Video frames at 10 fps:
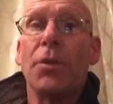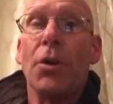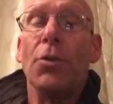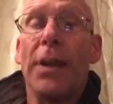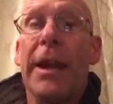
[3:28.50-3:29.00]

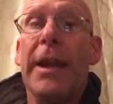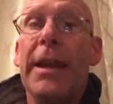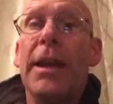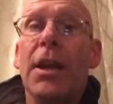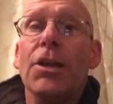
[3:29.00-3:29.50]

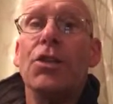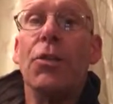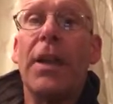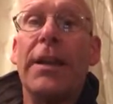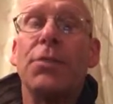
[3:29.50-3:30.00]
Okay, so
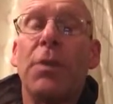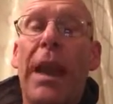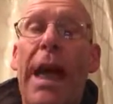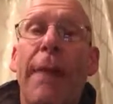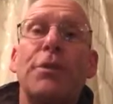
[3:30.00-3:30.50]
that's what'll
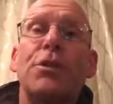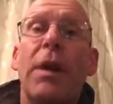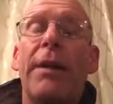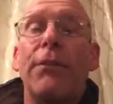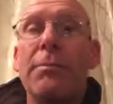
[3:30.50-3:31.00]
happen. So
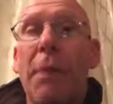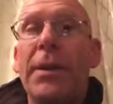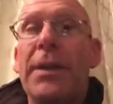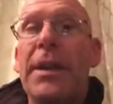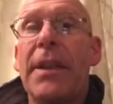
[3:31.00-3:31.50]
every
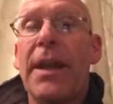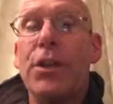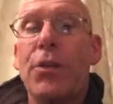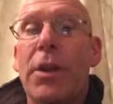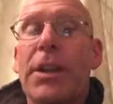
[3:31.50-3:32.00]
Monday then
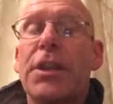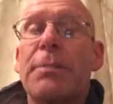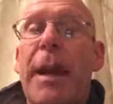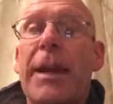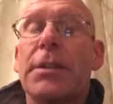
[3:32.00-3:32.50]
you can
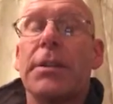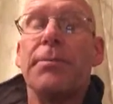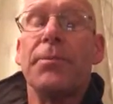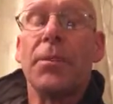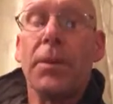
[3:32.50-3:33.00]
expect
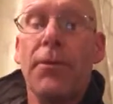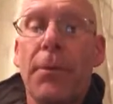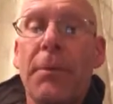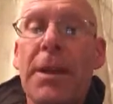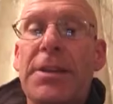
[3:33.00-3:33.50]

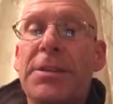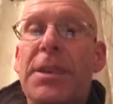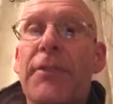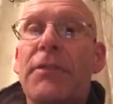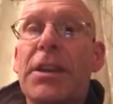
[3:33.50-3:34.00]
from me to
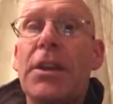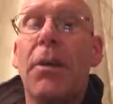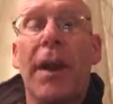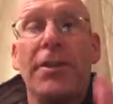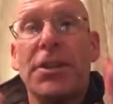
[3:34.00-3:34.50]
see a video
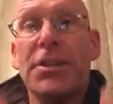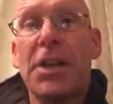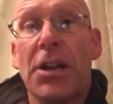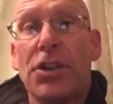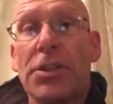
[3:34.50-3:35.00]
on the
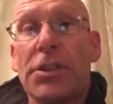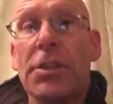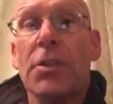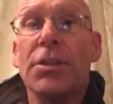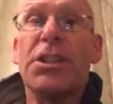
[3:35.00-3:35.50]

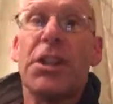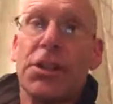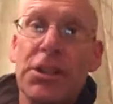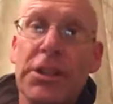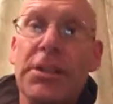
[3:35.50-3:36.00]

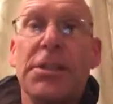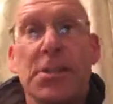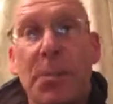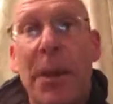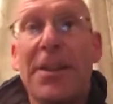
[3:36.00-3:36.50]
discussions,
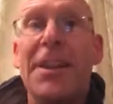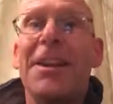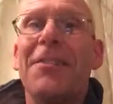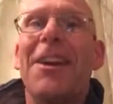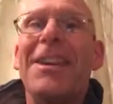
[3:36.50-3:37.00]

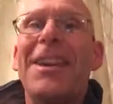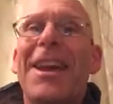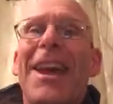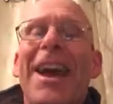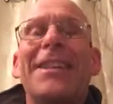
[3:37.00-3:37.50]
depending, right?
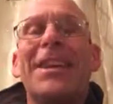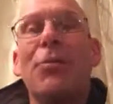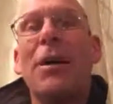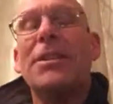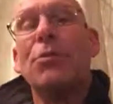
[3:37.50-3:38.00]
And then on
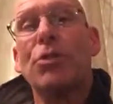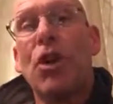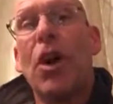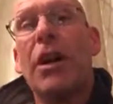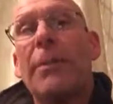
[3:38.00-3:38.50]
Wednesday we'll
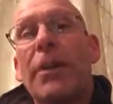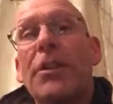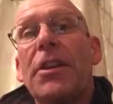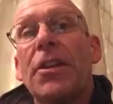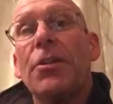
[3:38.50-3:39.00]
talk about
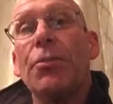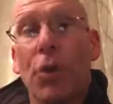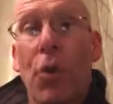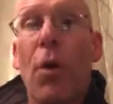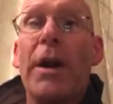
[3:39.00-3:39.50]
the other
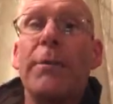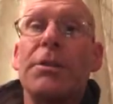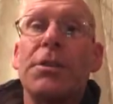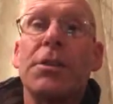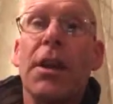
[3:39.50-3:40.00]

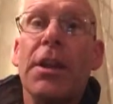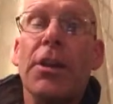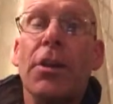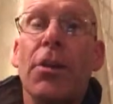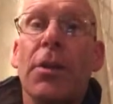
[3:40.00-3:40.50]
requirements,
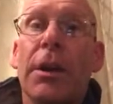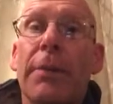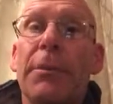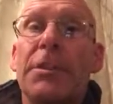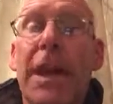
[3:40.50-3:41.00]

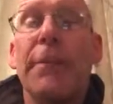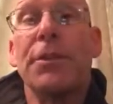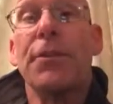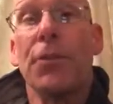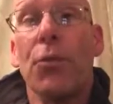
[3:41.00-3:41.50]
assignments
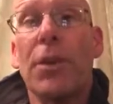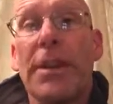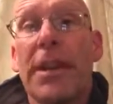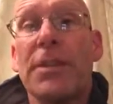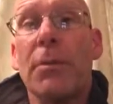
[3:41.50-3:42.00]
for the
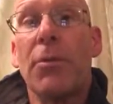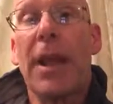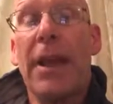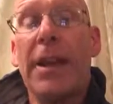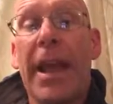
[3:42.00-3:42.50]
week. That's where we'll
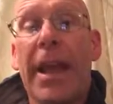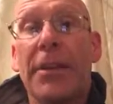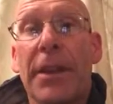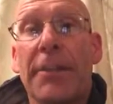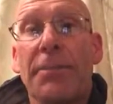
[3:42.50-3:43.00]
kind of
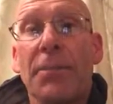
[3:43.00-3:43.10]
handle it.